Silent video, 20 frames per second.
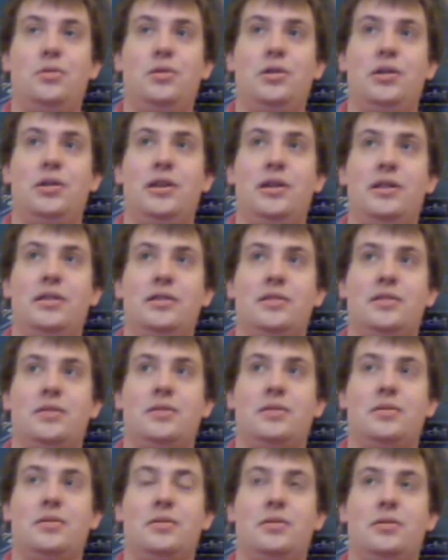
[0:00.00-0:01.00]
it
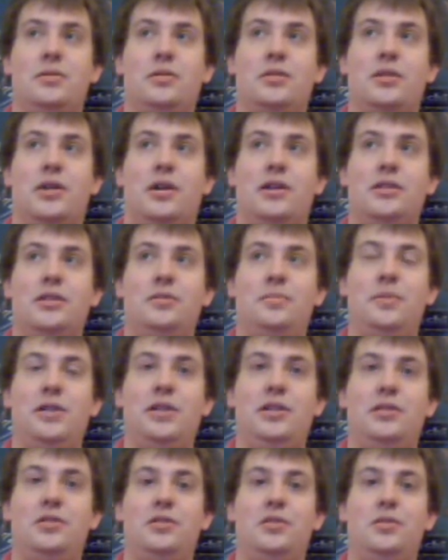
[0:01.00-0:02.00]
has caused
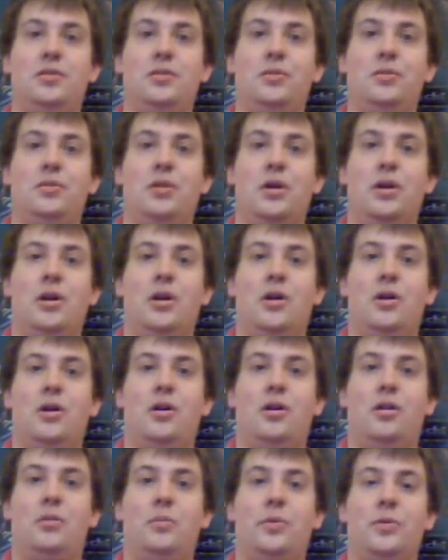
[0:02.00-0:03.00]
me to
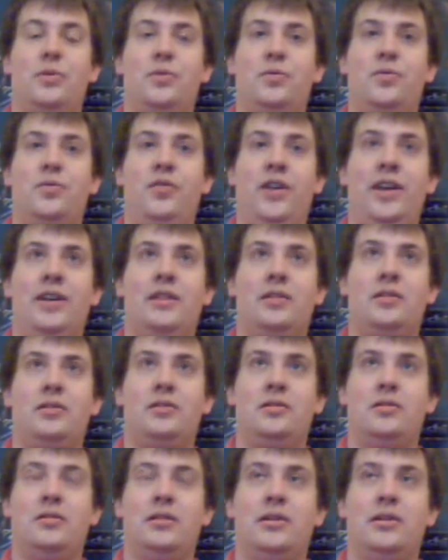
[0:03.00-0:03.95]
almost fail,